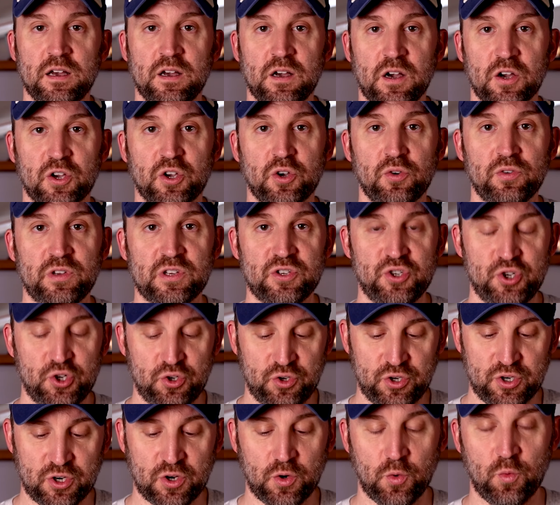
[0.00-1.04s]
Acuna
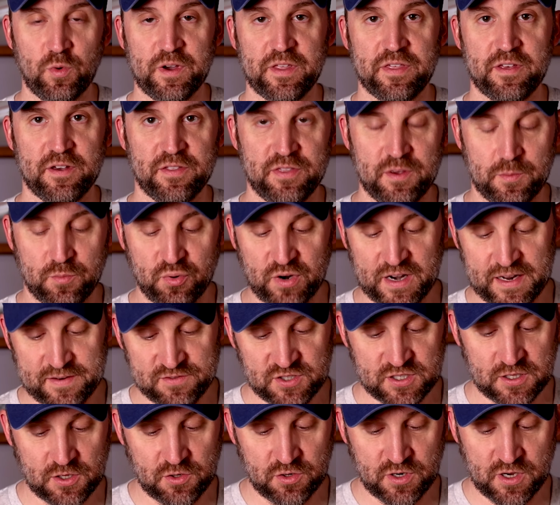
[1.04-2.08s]
Jr. with the
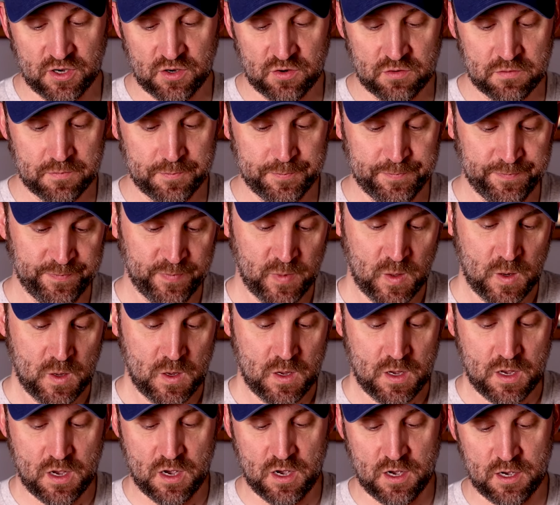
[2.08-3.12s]
Braves logo.
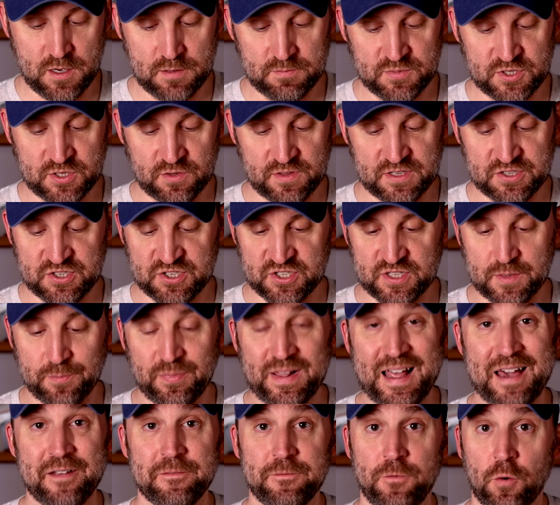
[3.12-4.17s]
So this is the
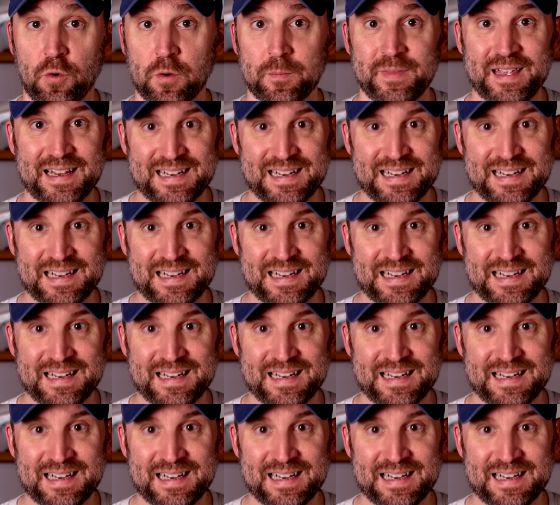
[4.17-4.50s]
platform that